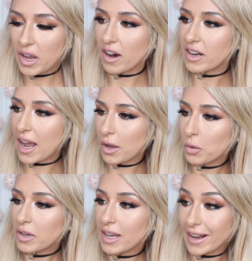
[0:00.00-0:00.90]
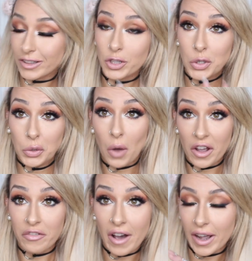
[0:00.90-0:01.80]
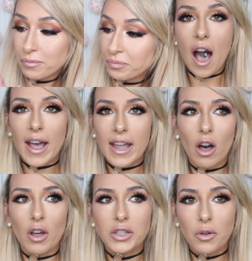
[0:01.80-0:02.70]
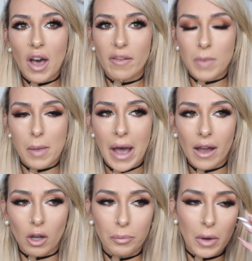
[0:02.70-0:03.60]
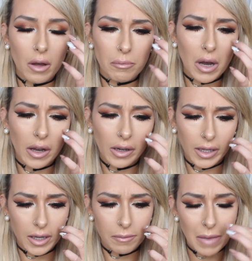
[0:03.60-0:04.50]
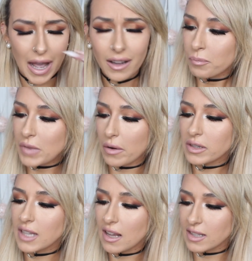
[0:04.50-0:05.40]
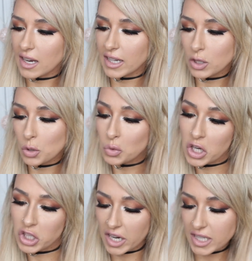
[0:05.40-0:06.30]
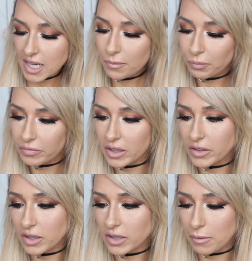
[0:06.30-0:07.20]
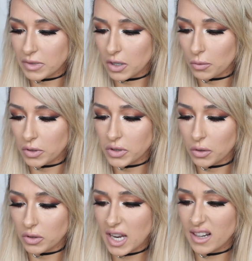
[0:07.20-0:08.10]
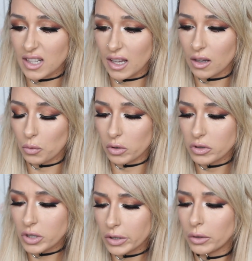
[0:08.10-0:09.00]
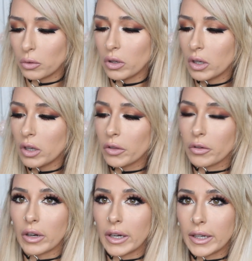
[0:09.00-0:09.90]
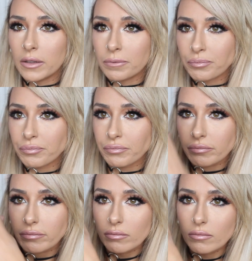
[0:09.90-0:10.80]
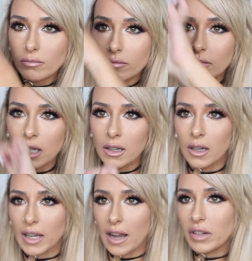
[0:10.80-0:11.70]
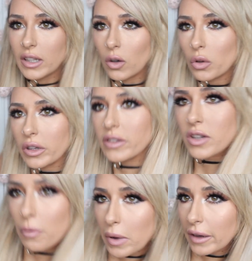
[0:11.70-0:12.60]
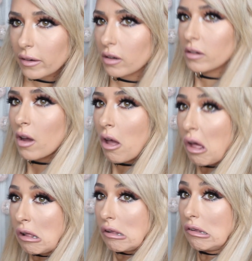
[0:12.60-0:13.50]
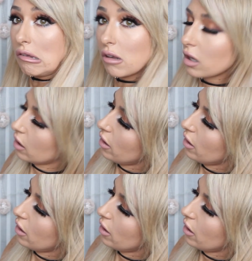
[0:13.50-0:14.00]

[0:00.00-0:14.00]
We are now connected to Wi-Fi. I also have my backup on my Mac. Now it says I need to Touch ID. This is the same as the other one, so it takes like one, two, three. I can't really hold this up, hang on.